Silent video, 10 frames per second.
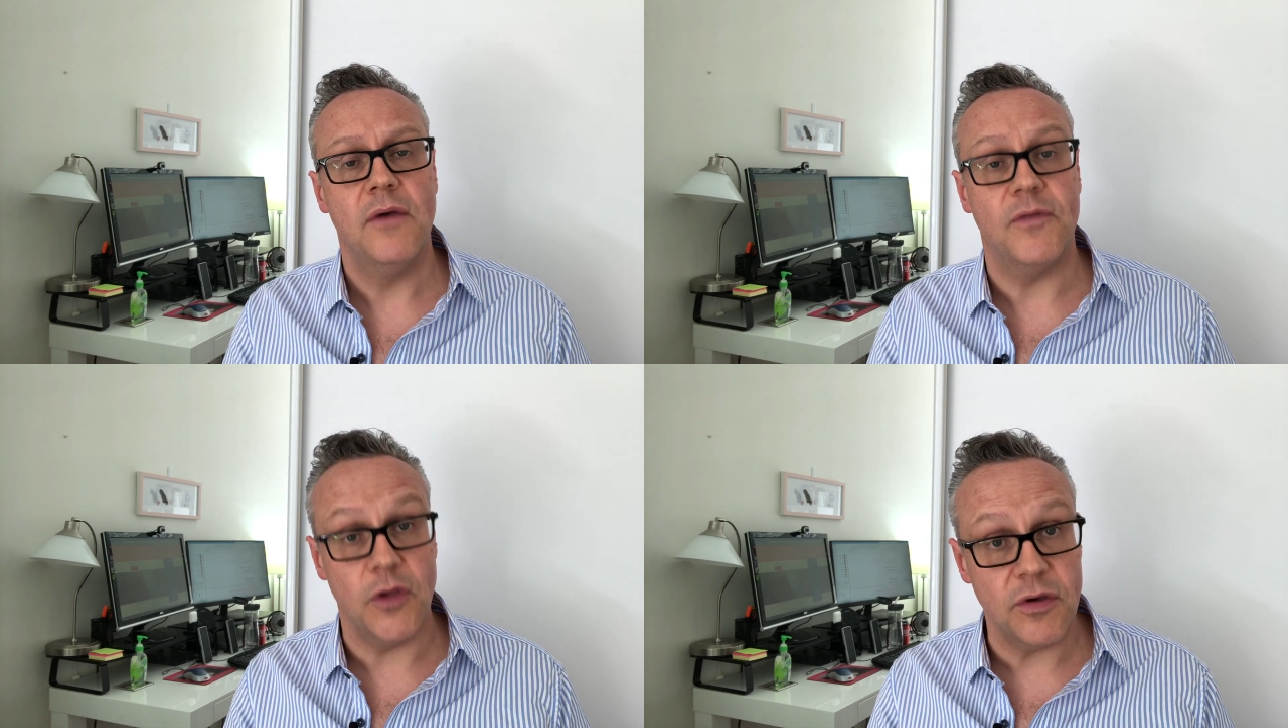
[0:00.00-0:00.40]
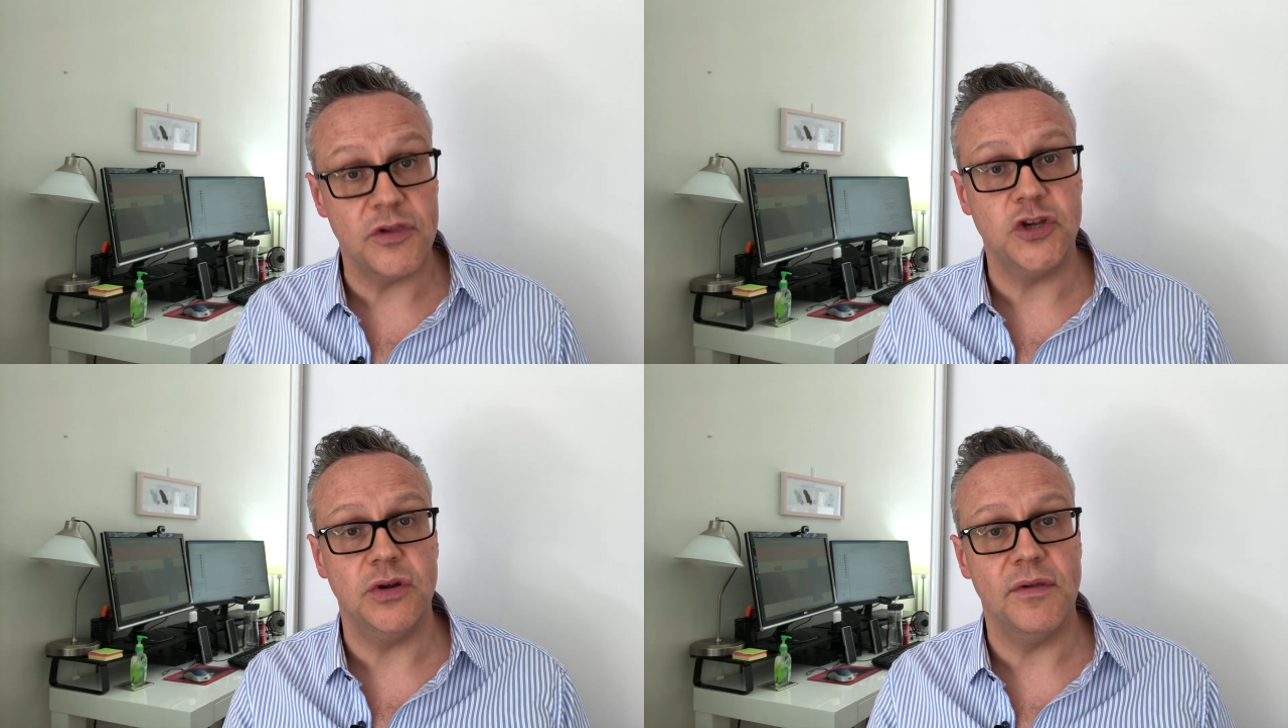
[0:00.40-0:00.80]
for those
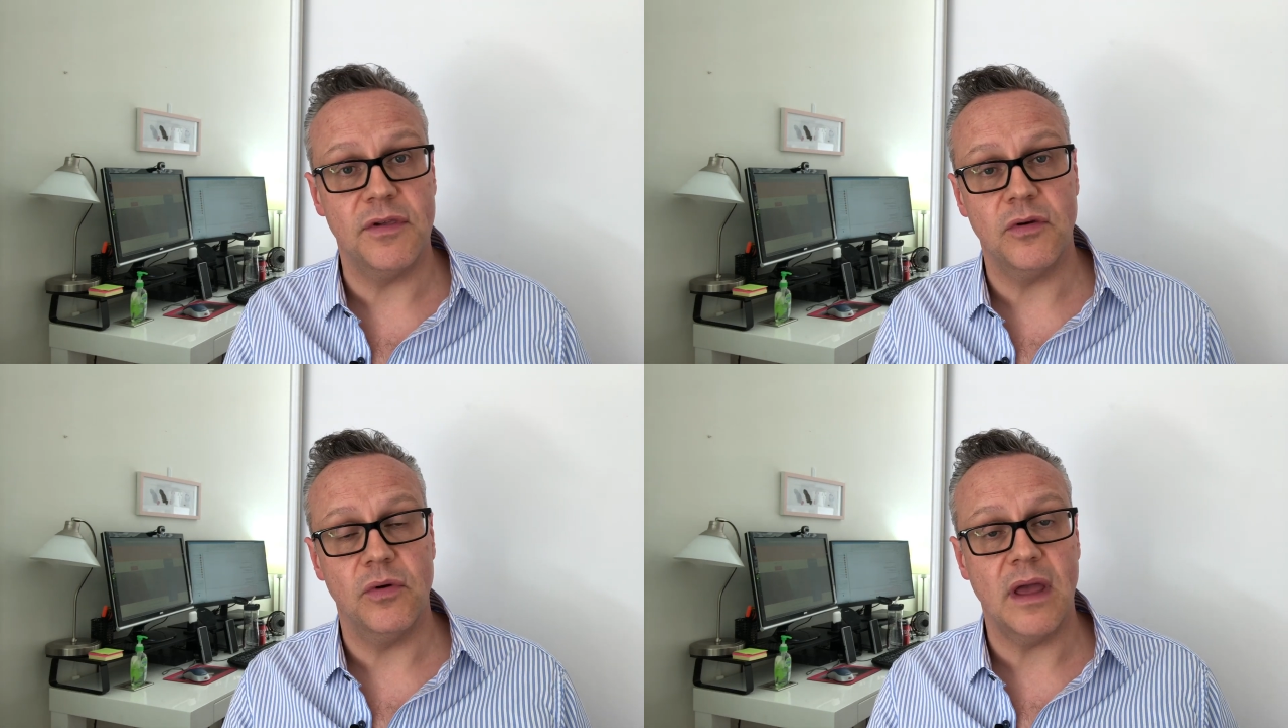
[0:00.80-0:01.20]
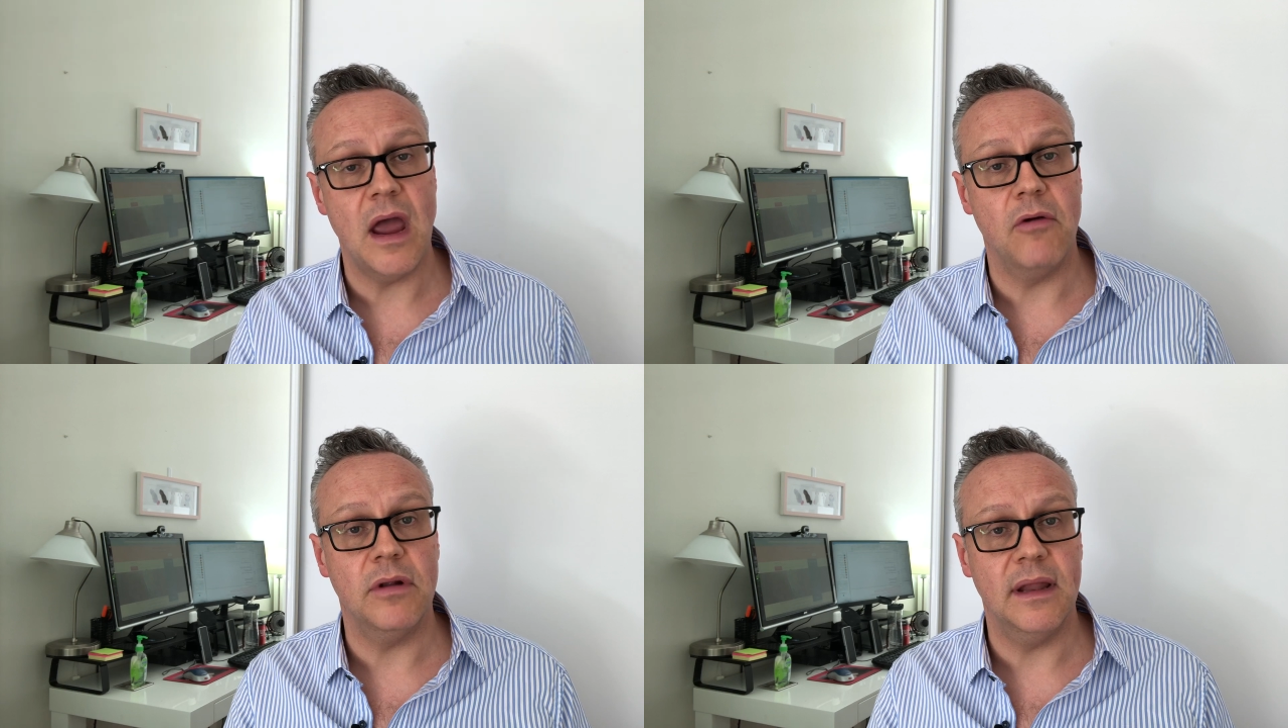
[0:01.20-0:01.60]
students who
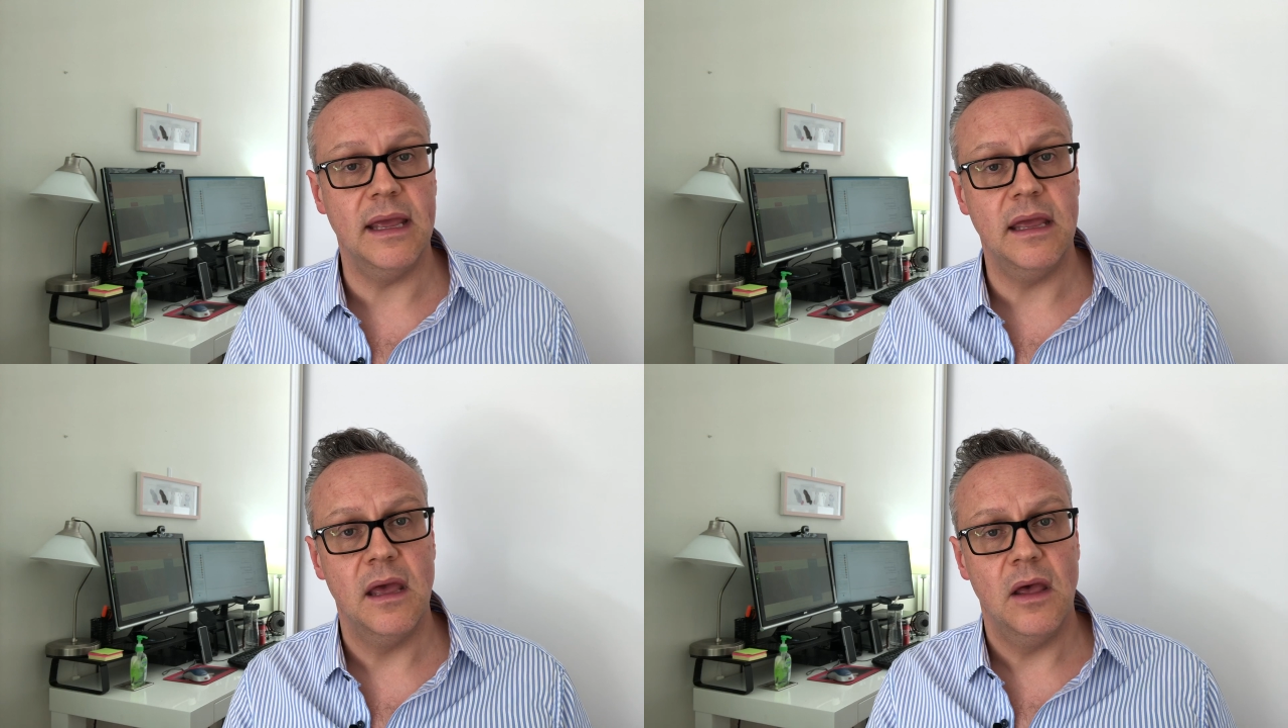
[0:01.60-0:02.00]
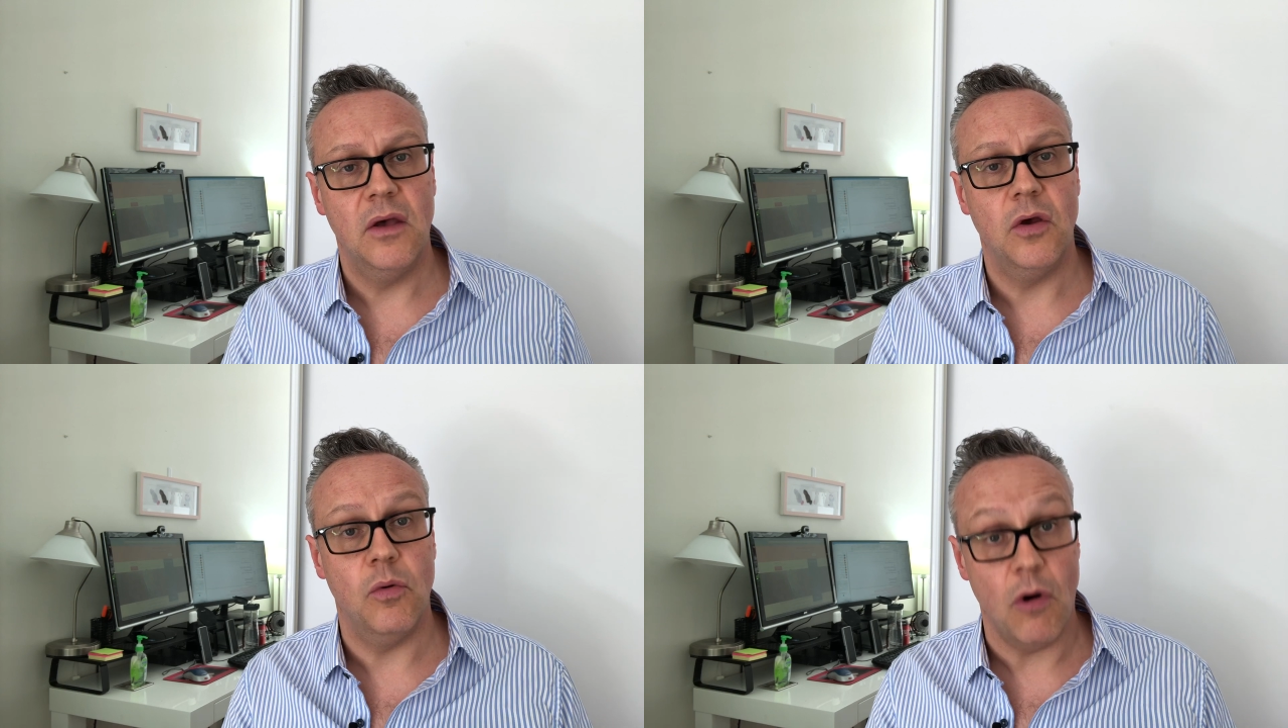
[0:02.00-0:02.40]

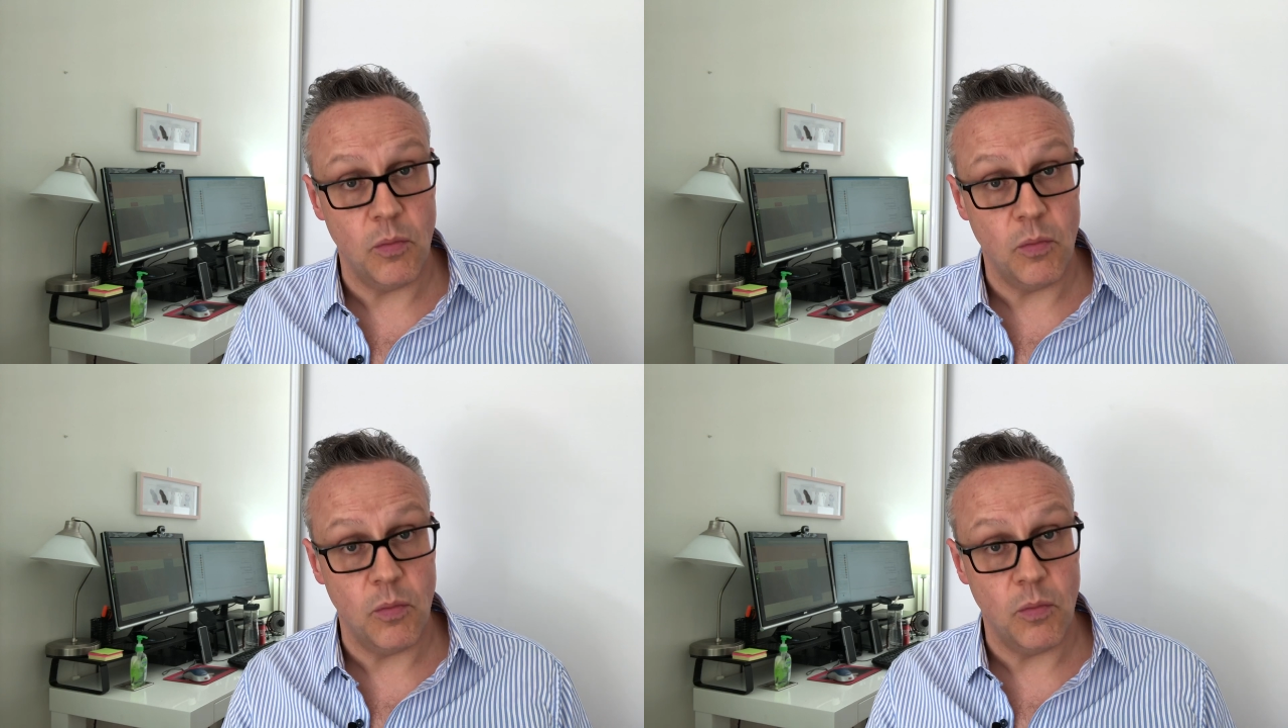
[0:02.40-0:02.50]
are